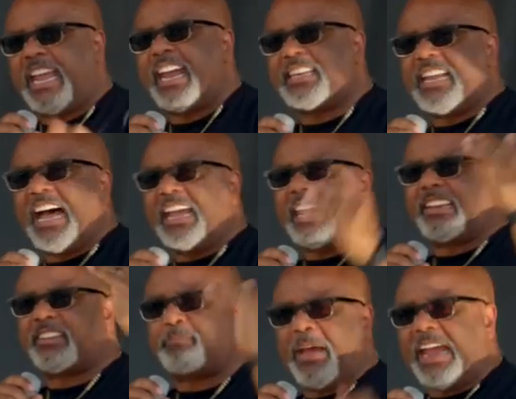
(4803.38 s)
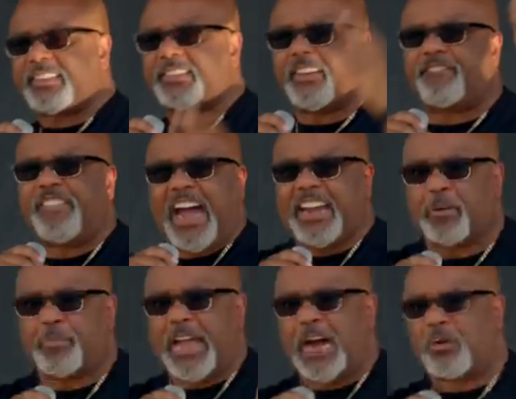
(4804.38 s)
cannot expect to fight a
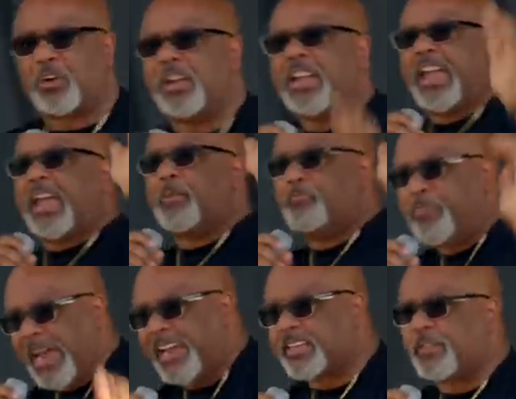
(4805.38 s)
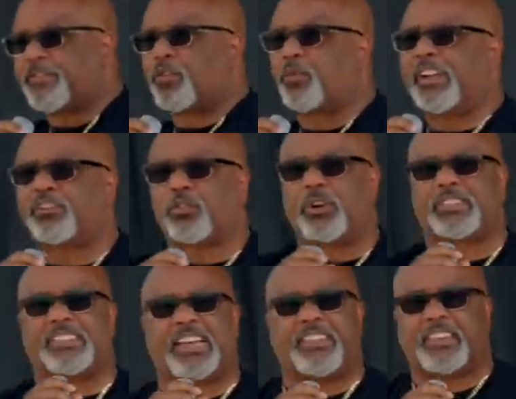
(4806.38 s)
power and beg them for
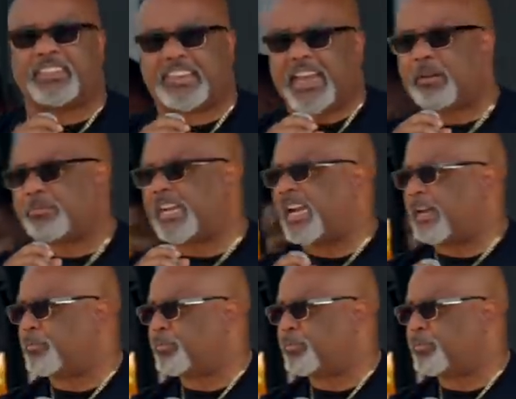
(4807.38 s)
resources at the same time.